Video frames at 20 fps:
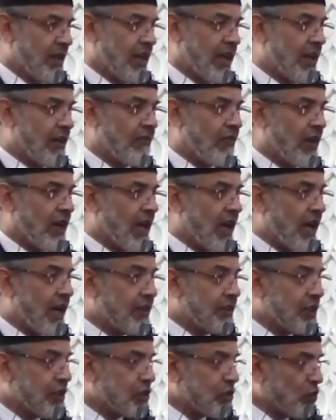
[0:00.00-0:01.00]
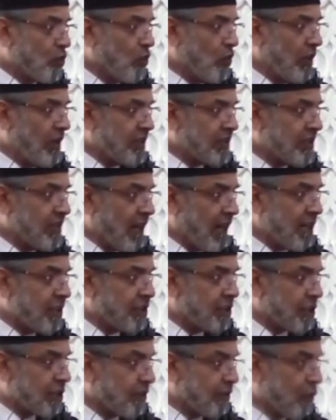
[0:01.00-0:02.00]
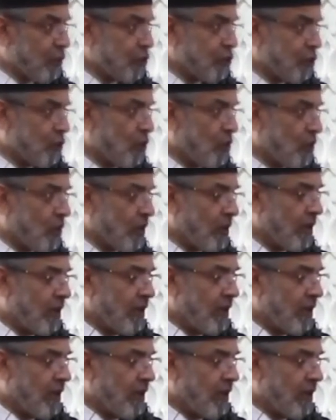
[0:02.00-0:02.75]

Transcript: And wallahi, this rule is not just for shukr.